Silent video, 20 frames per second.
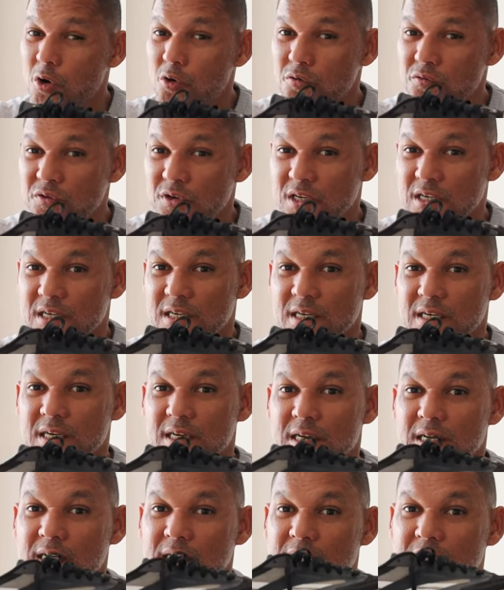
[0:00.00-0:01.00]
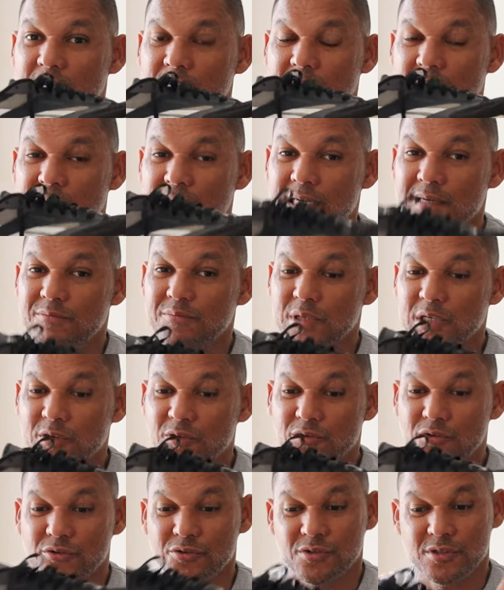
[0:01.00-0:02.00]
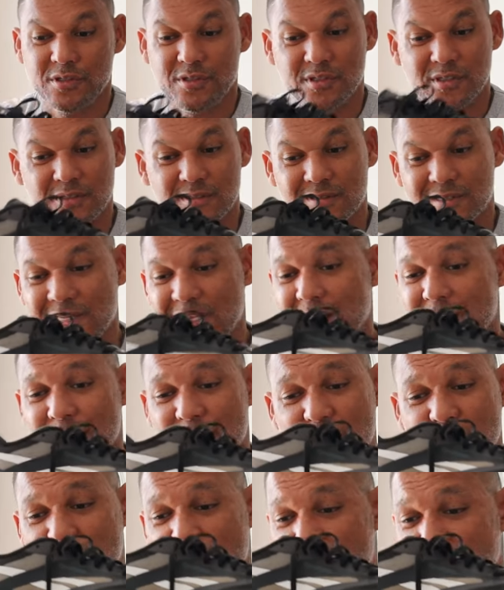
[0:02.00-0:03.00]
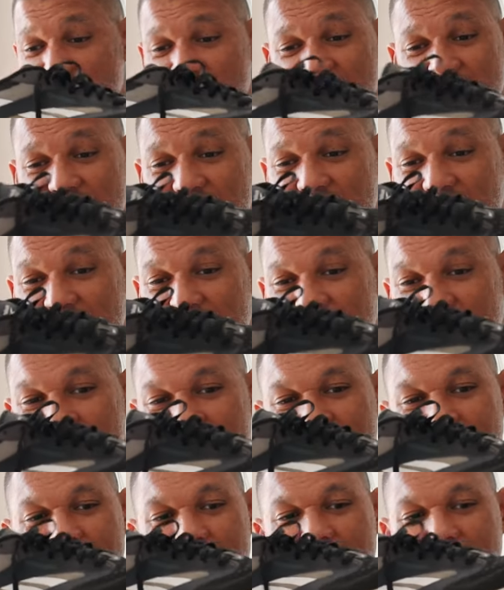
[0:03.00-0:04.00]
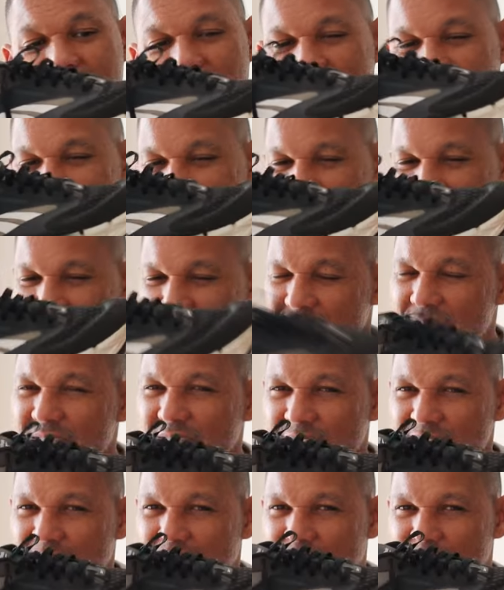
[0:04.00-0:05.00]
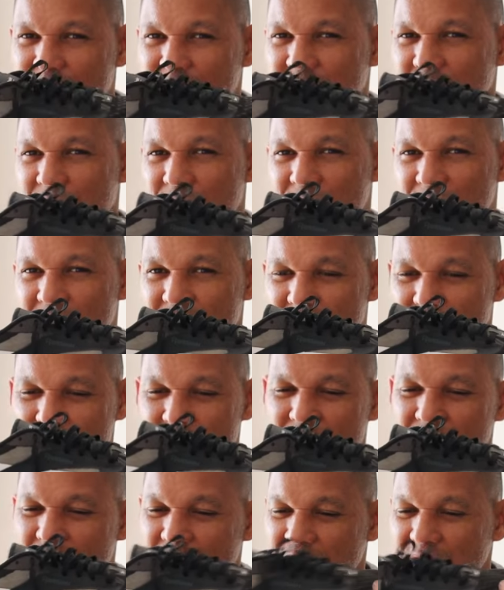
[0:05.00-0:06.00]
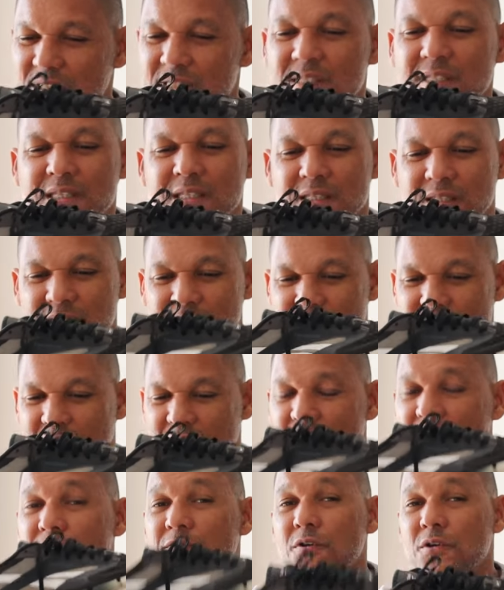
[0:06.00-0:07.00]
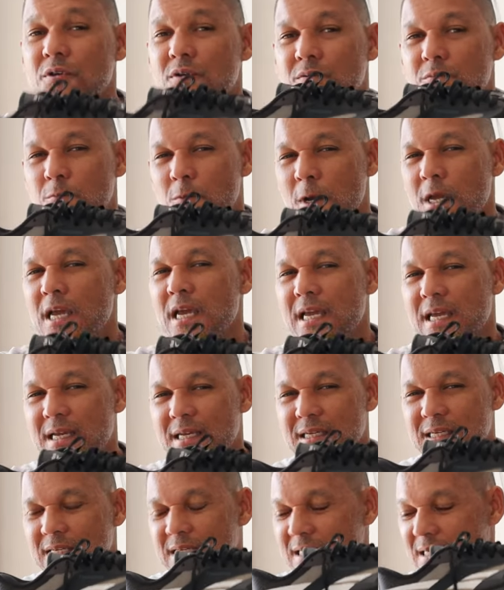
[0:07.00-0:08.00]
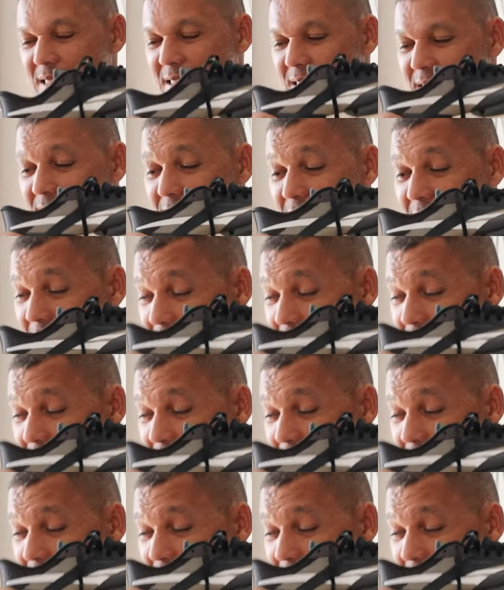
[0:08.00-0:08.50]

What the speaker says: over because my body's giving in, it just really helps. So investing in the right footwear is